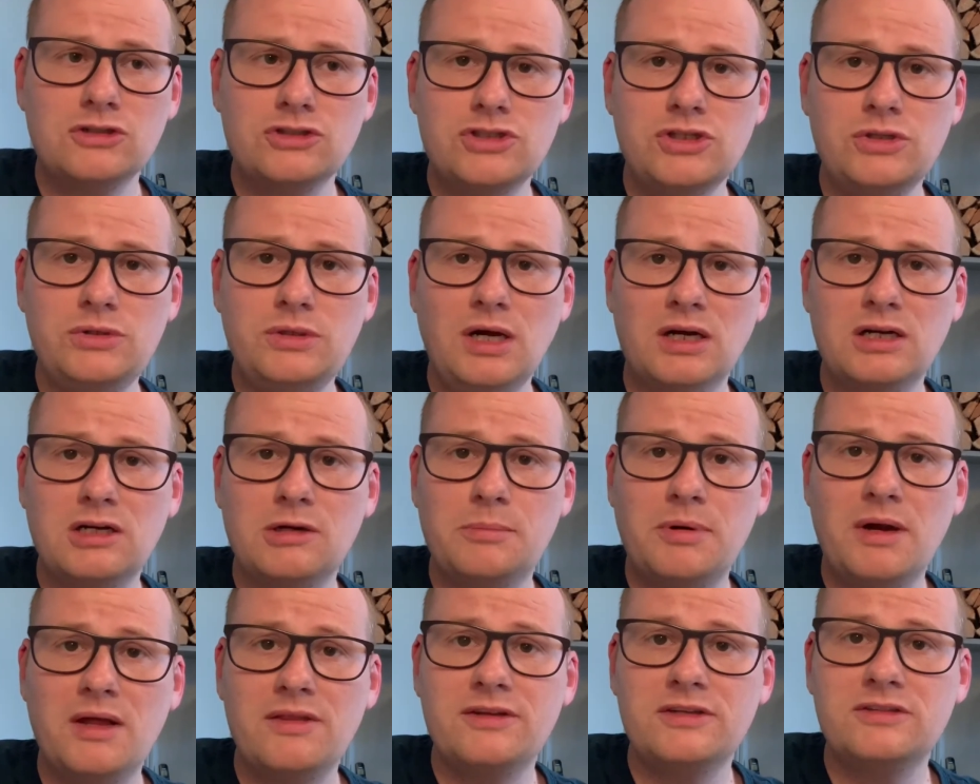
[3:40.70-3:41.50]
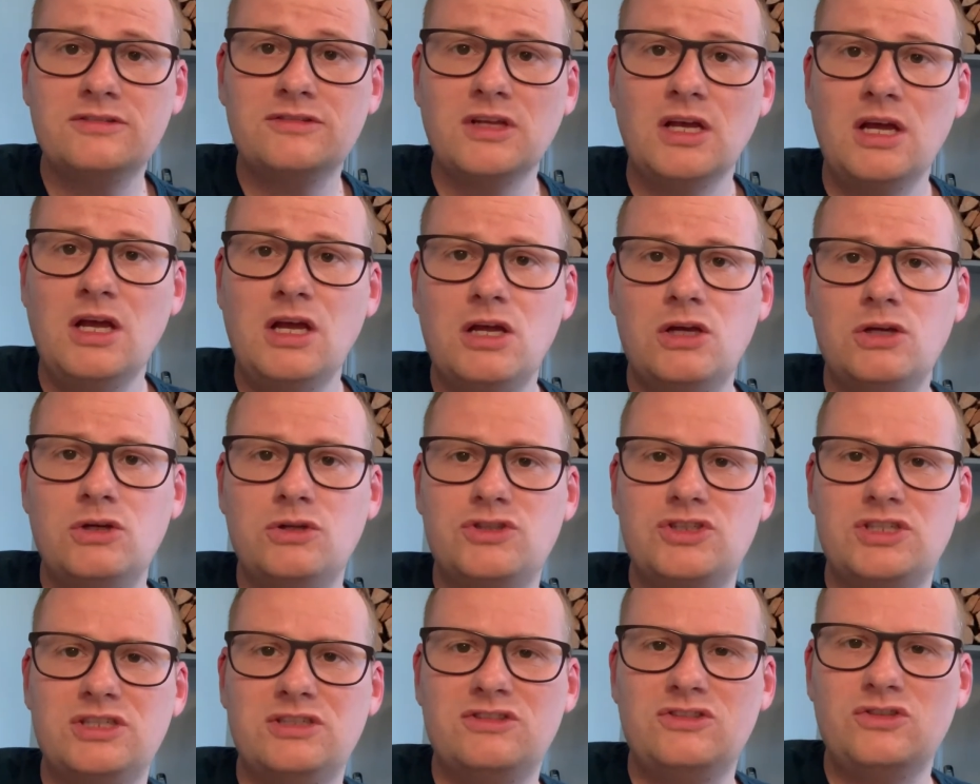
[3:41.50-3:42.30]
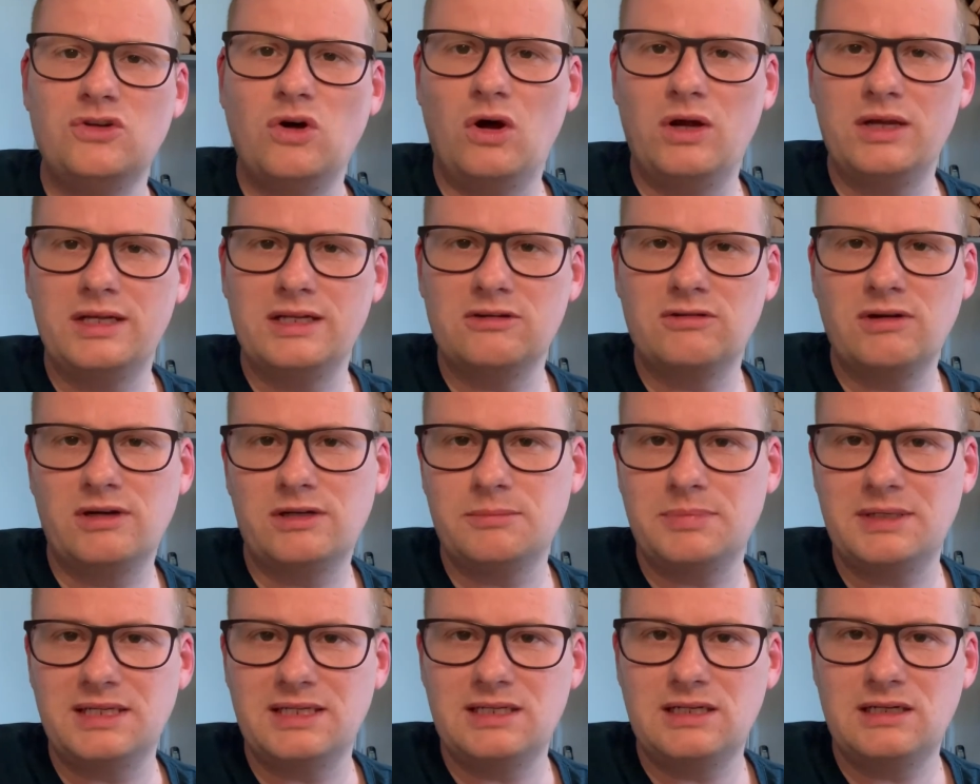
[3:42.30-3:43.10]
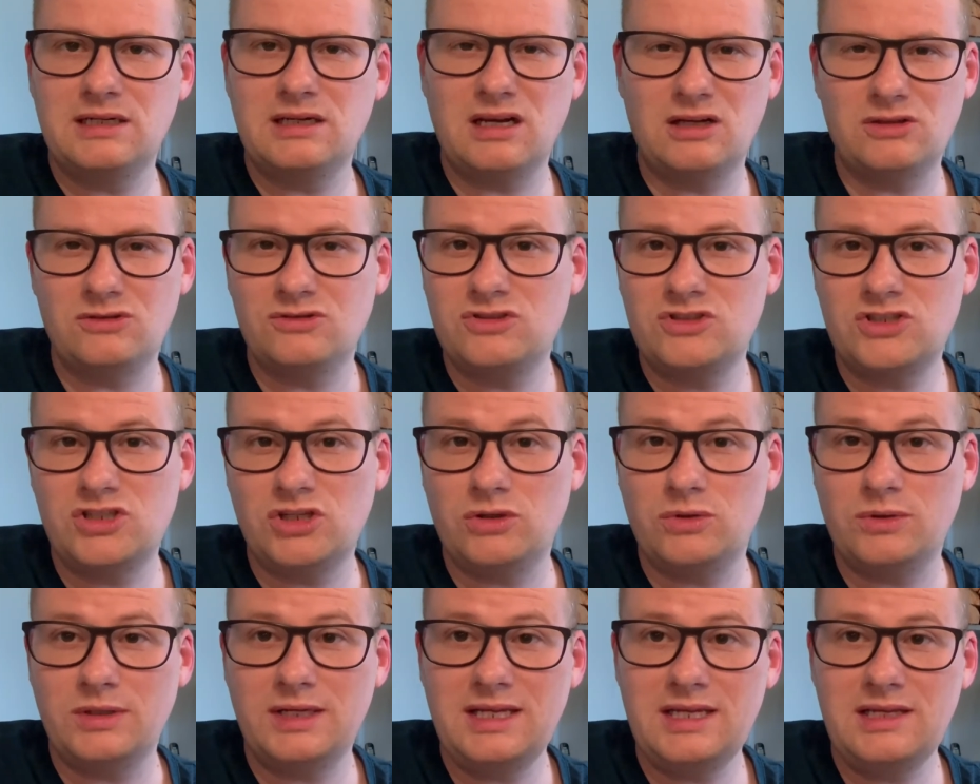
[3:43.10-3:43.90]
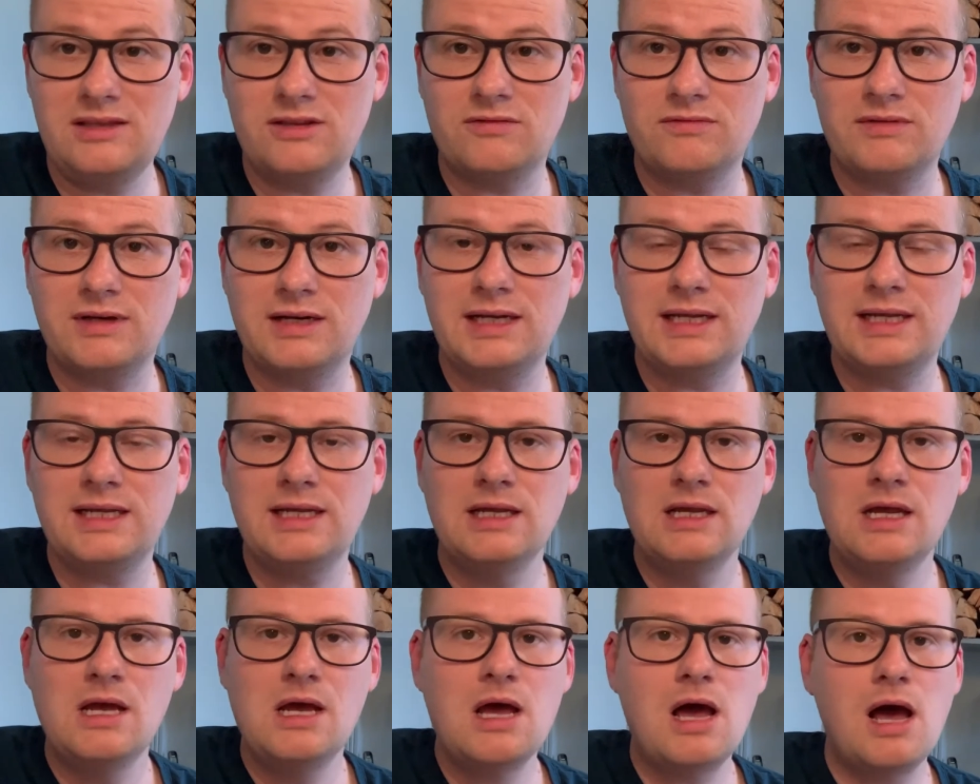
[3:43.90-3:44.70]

younger brothers who she's not incredibly close to either, really.